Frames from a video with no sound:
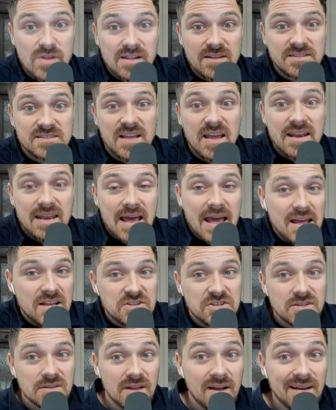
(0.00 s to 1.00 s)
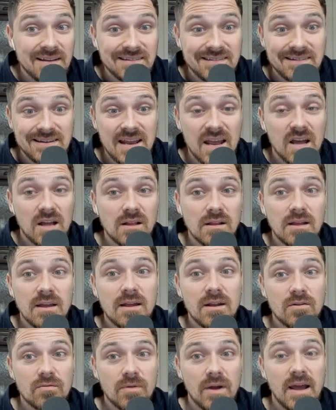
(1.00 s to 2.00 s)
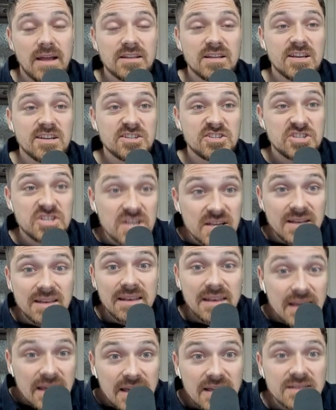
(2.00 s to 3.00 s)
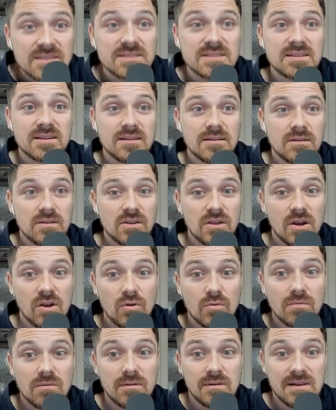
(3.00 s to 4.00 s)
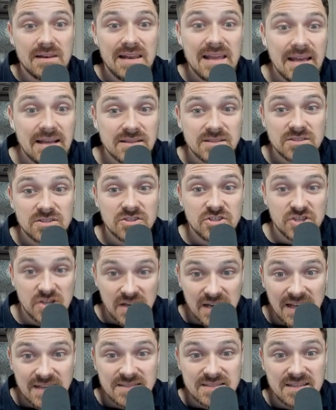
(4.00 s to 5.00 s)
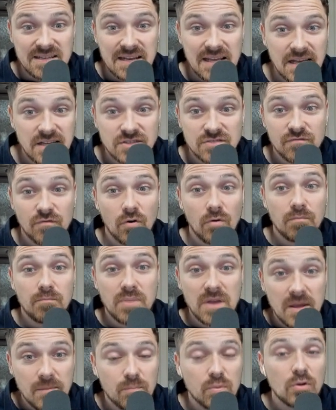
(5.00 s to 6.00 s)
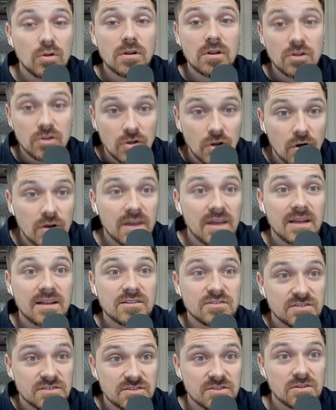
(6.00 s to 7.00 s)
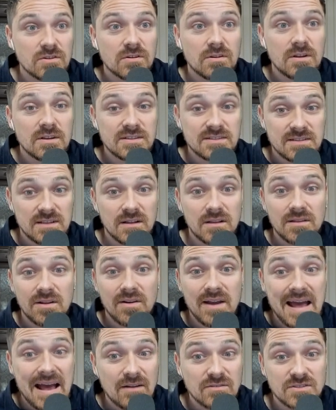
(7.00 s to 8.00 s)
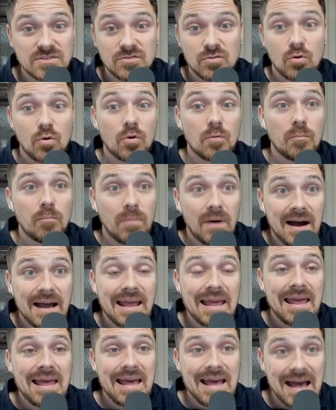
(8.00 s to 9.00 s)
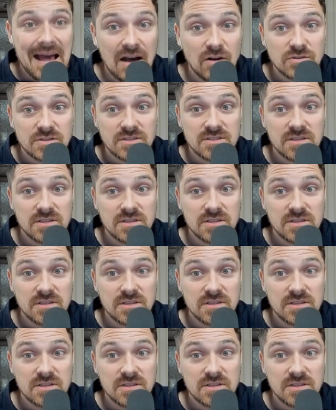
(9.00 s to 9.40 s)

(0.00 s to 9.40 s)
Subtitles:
estate agent like Danielle, right? She needs, leads. She needs leads for people looking to sell their houses or buy houses,